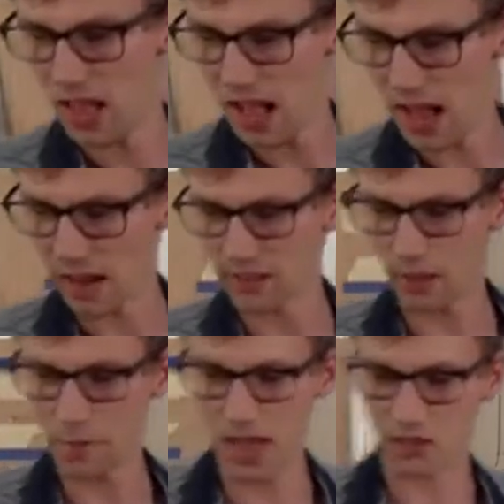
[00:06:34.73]
And as
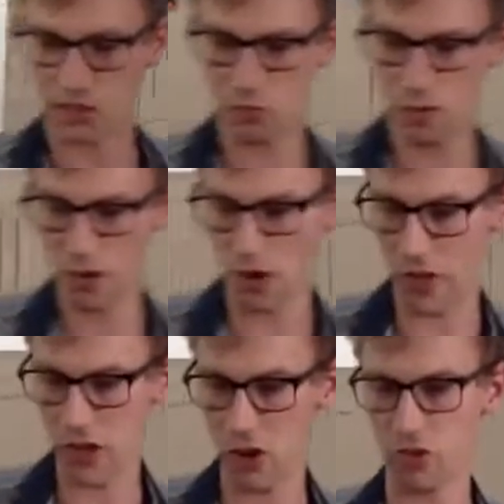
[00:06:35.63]
I mentioned, we've got
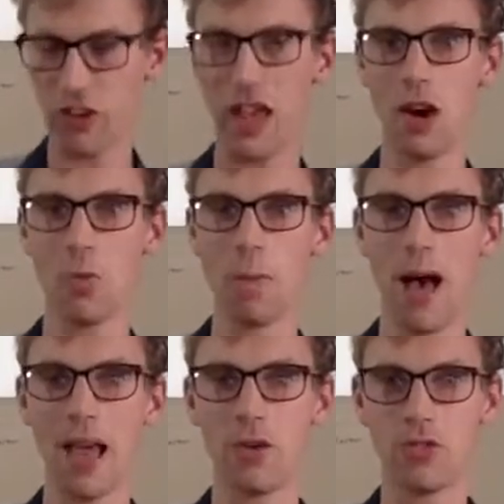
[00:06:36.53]
the Notting Hill
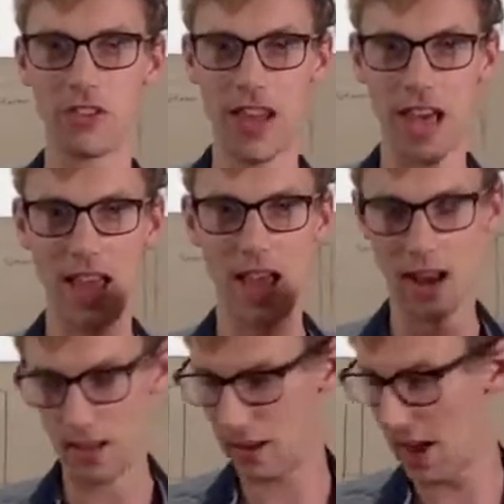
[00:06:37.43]
pail today,
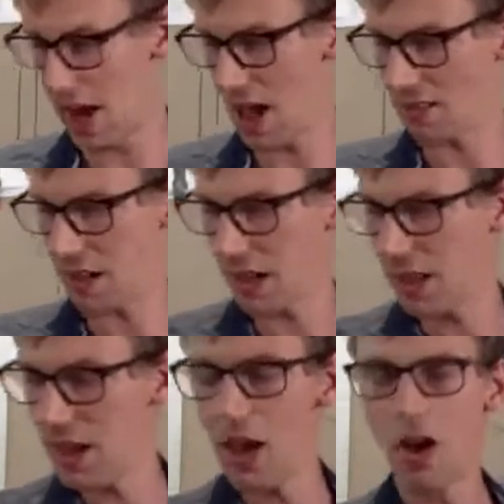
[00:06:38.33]
and as
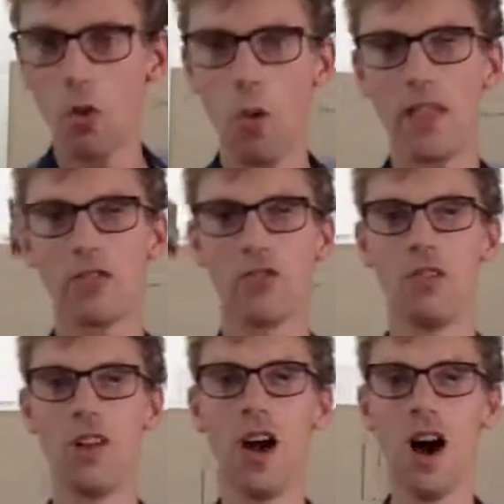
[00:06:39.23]
I went through
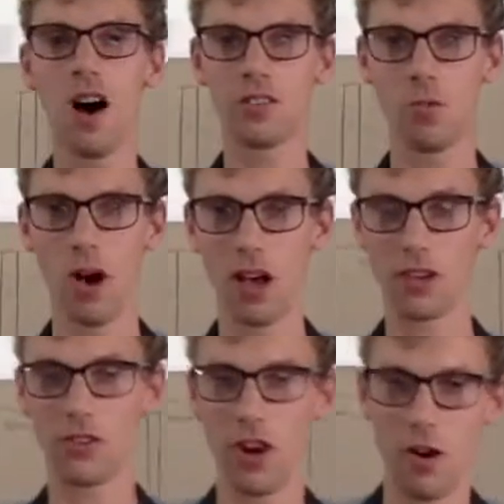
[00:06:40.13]
last
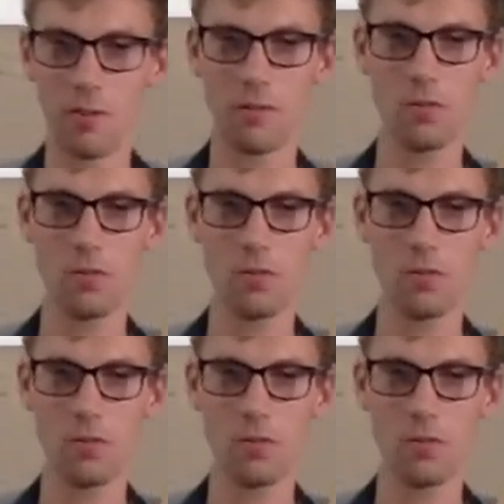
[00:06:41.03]
workshop,